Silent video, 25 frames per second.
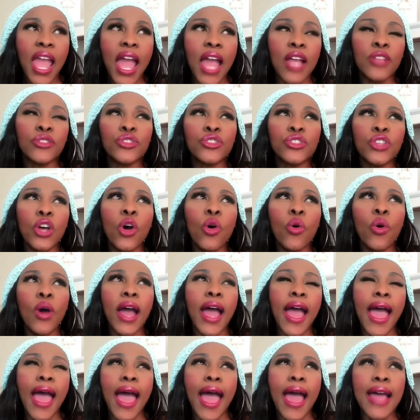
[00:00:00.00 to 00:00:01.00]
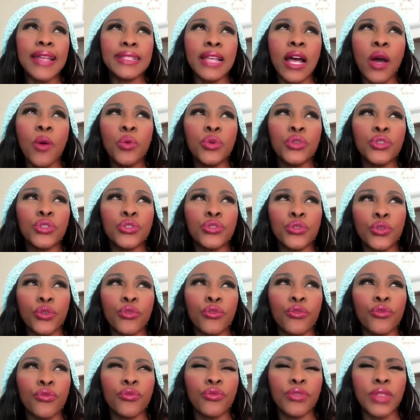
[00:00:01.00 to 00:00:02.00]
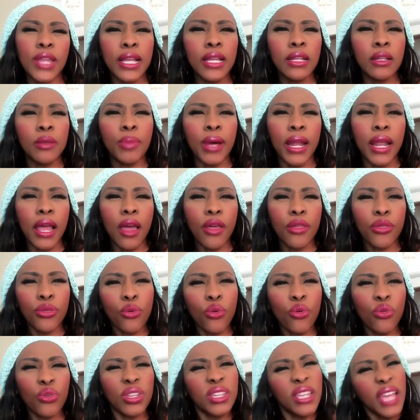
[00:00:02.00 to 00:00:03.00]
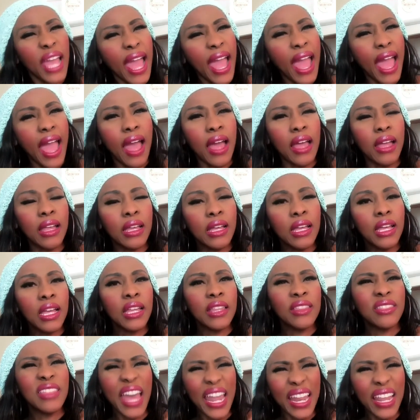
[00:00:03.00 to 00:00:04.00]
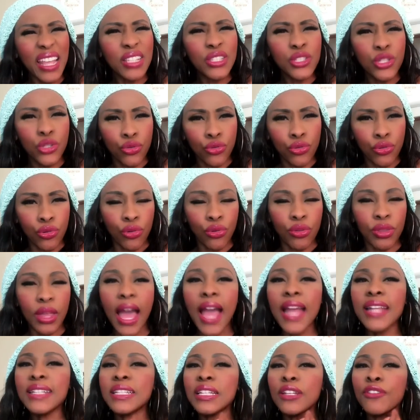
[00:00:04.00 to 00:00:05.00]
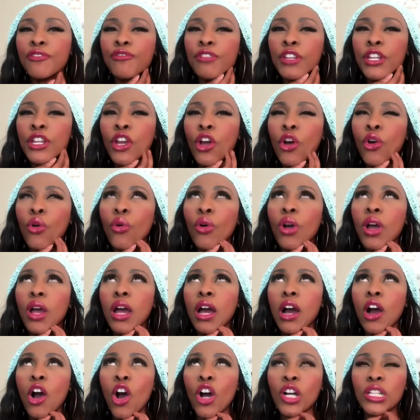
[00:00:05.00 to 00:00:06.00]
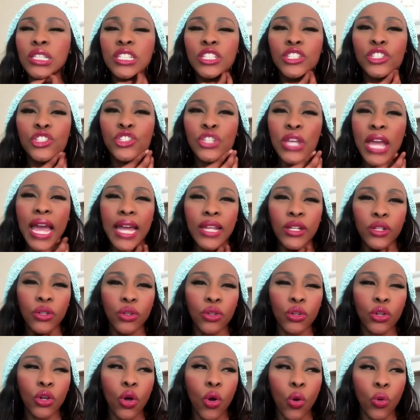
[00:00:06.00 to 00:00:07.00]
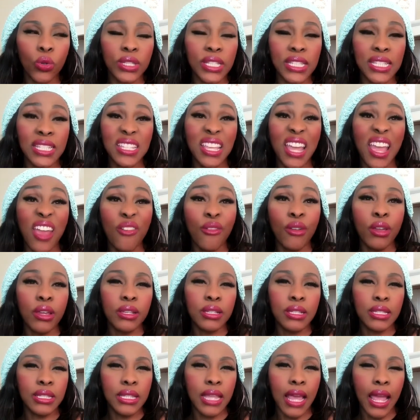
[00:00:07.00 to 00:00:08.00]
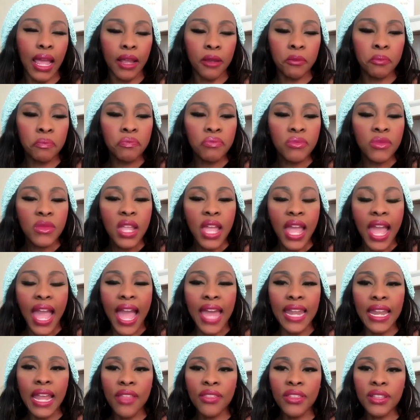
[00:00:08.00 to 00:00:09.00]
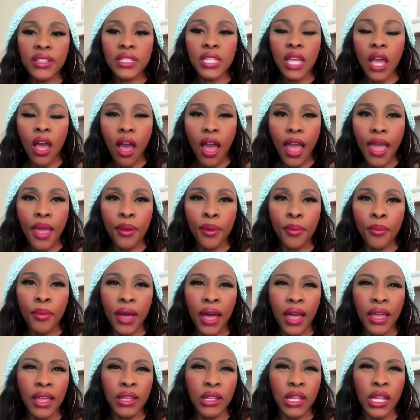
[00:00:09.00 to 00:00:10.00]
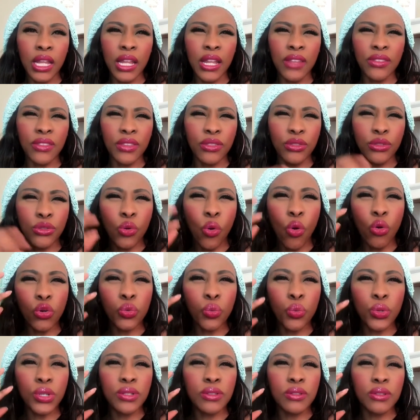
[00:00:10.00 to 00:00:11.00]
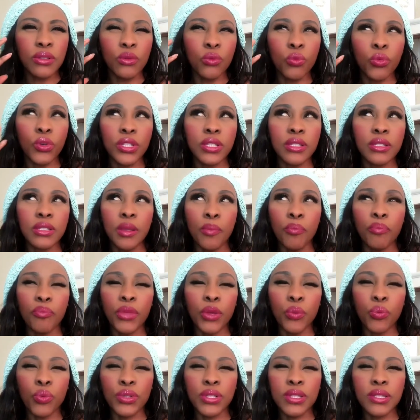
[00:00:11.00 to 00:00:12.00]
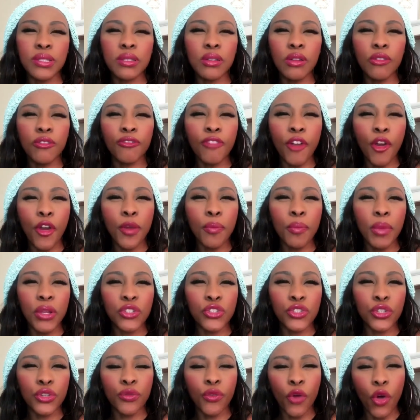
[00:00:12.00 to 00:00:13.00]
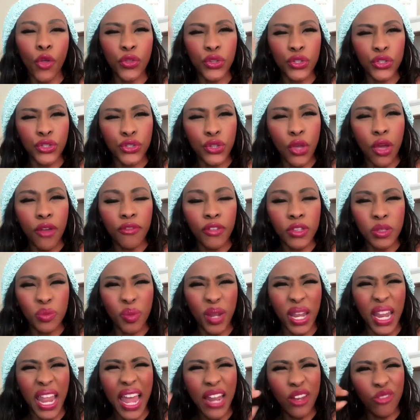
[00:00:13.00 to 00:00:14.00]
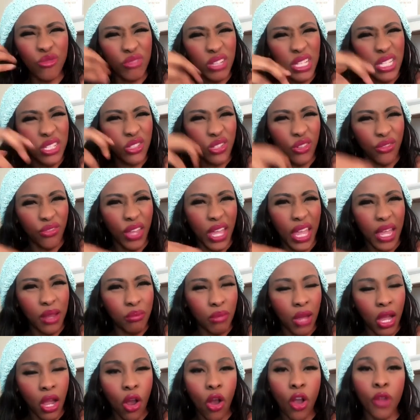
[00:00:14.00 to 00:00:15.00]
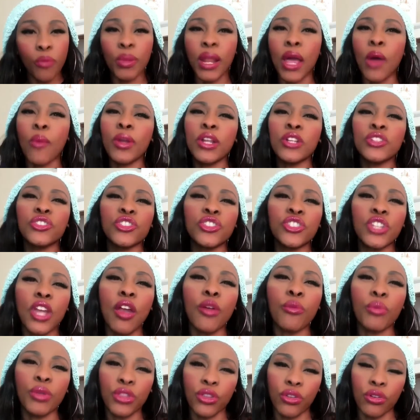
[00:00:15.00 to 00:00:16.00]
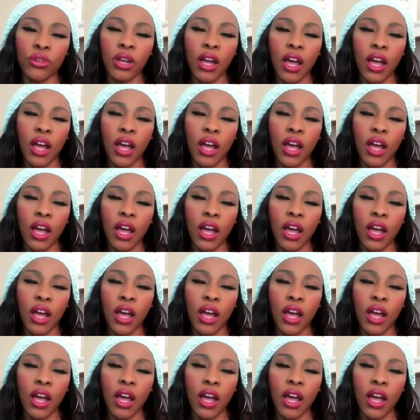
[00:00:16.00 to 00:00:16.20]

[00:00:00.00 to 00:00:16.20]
And so as I was sort of thinking about it, I thought, yeah, That is the truth. I did a video on this channel called The Scariest Thing. And at the time, the thought was still very much sort of on the surface, but it hadn't really sort of hit my heart. But I wanted to share it with you